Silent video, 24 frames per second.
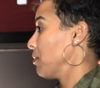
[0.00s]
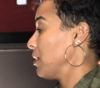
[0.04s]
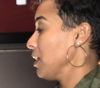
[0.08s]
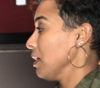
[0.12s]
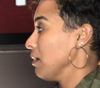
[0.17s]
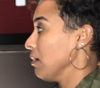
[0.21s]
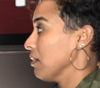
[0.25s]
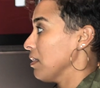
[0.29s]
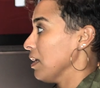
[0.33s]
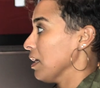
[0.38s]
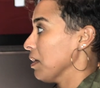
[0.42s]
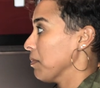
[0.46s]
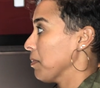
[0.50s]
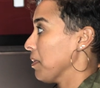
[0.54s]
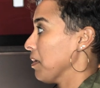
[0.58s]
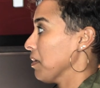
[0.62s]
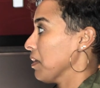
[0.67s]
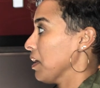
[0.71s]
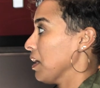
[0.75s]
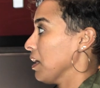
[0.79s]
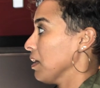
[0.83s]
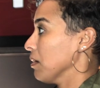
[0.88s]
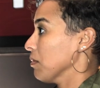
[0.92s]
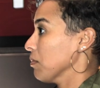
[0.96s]
But then you think
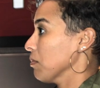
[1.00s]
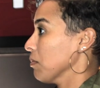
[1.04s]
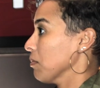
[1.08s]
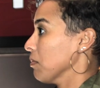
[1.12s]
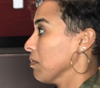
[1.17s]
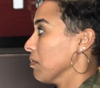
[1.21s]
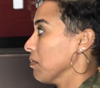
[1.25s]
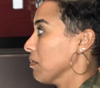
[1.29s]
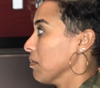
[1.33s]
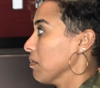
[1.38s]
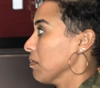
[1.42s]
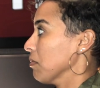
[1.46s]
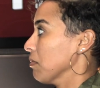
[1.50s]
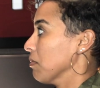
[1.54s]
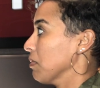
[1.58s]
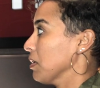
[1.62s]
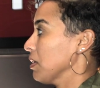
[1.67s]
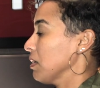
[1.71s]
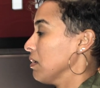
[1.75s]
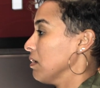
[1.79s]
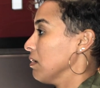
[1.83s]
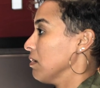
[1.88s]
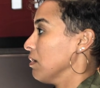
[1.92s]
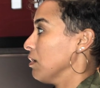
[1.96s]
about like,
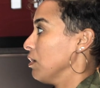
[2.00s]
but